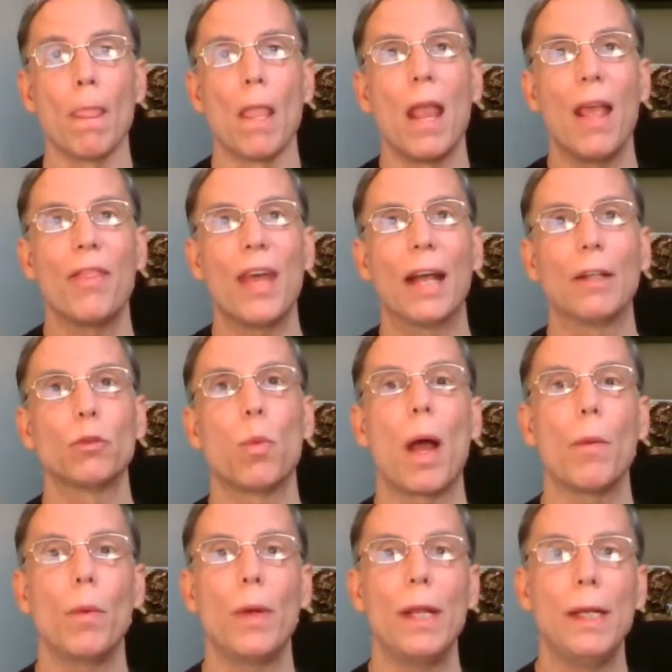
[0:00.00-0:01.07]
And that's why
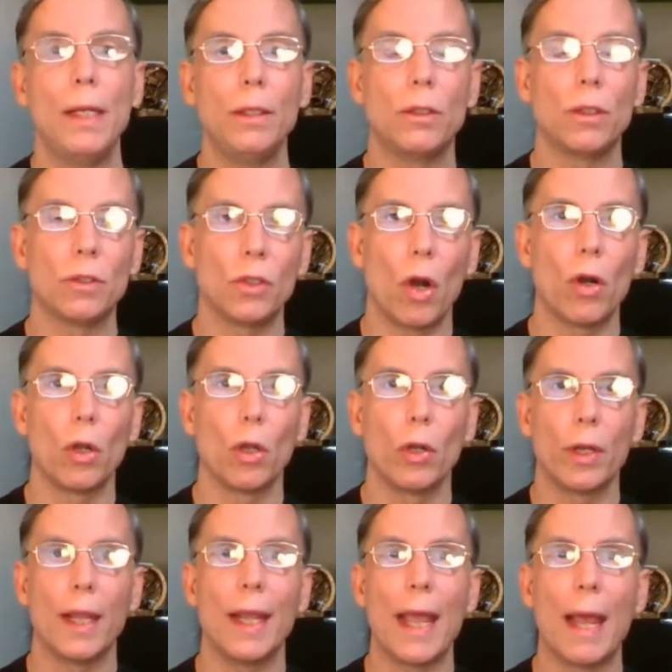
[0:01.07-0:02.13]
we need to start
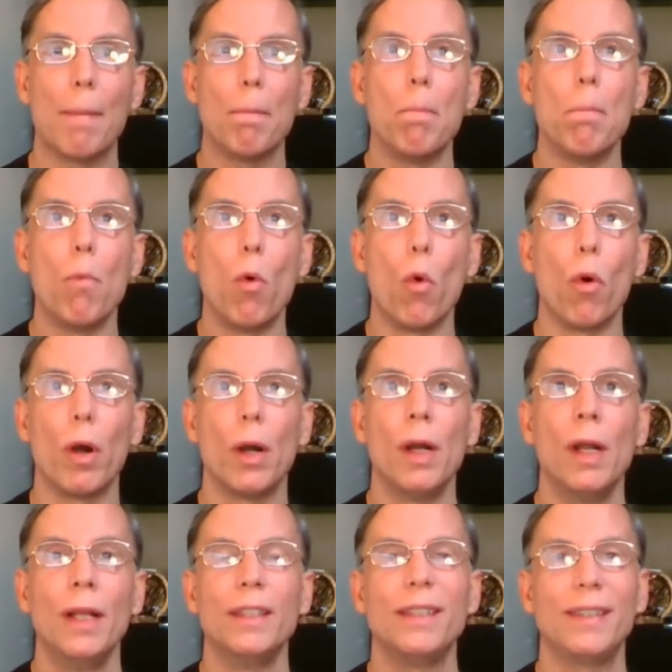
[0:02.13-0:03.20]
looking at more
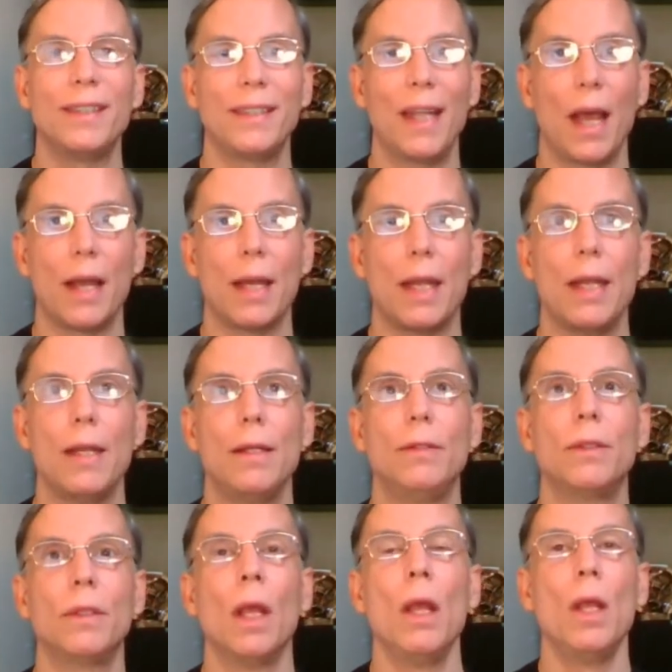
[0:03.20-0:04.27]

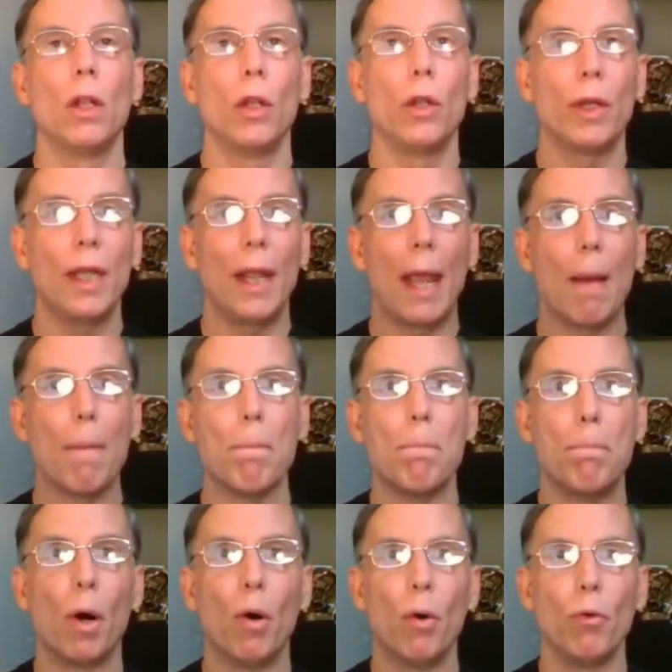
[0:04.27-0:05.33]
studies, looking at
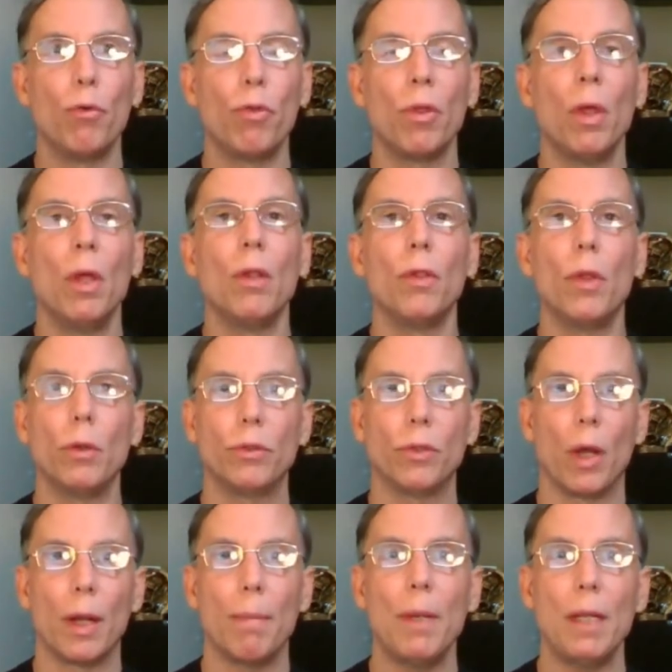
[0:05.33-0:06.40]
both those
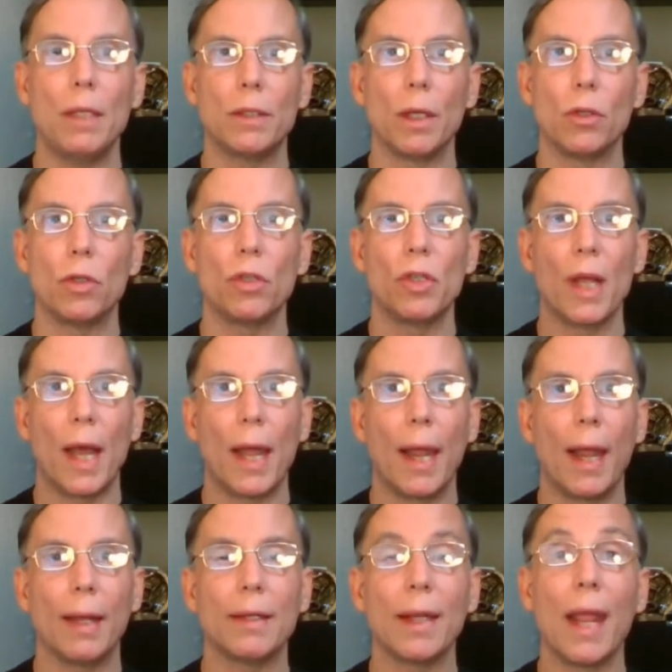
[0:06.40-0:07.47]
on a meat-centered
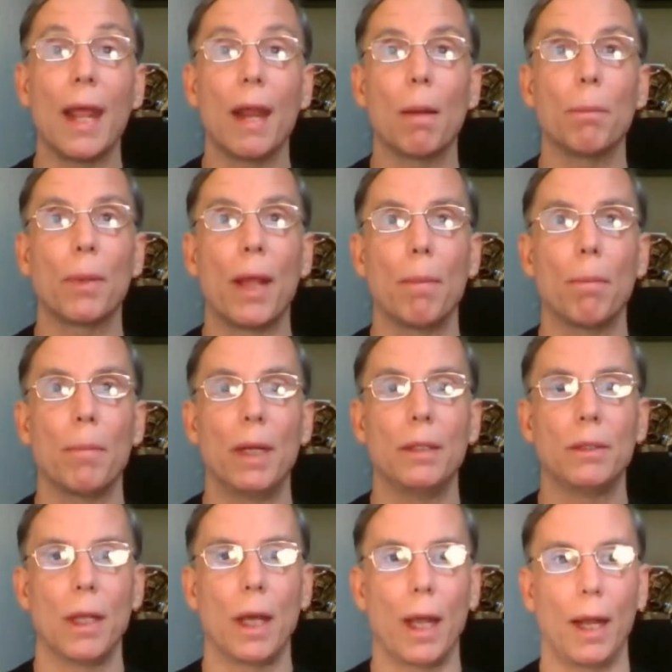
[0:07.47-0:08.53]
diet and a
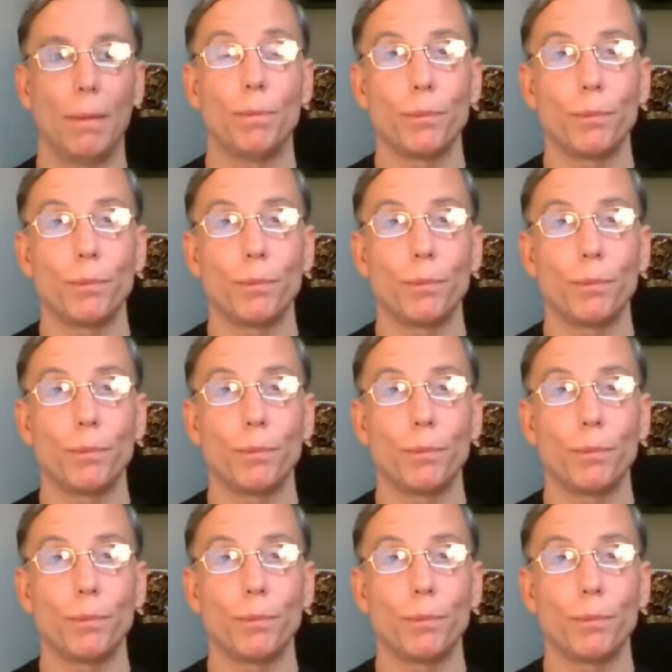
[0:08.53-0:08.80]
plant-based diet.